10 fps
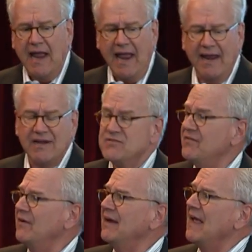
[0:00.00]
And it's
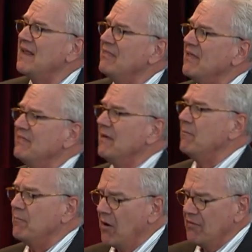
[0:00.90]
very, eh, the,
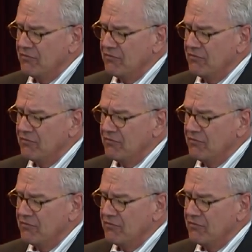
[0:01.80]
part,